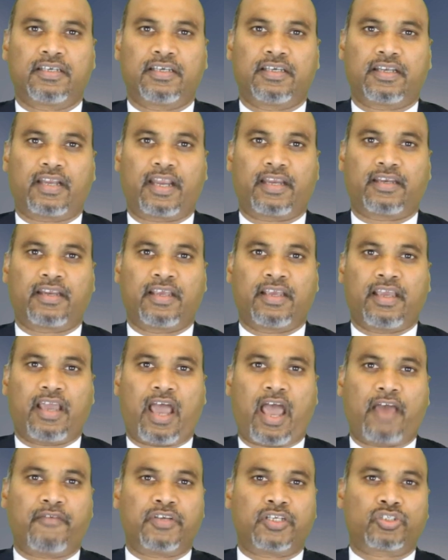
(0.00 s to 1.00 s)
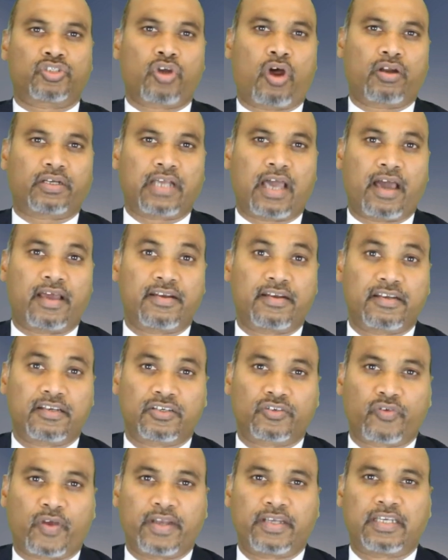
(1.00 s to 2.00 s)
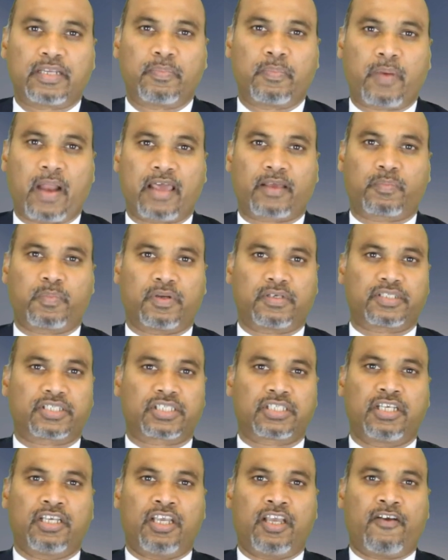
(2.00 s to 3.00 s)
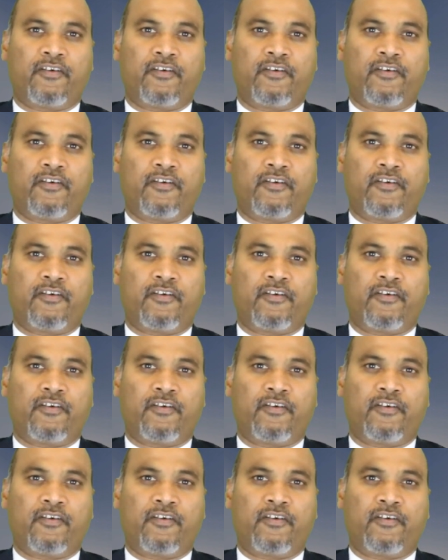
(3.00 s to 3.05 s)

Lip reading: Right, having taught 120 black belts,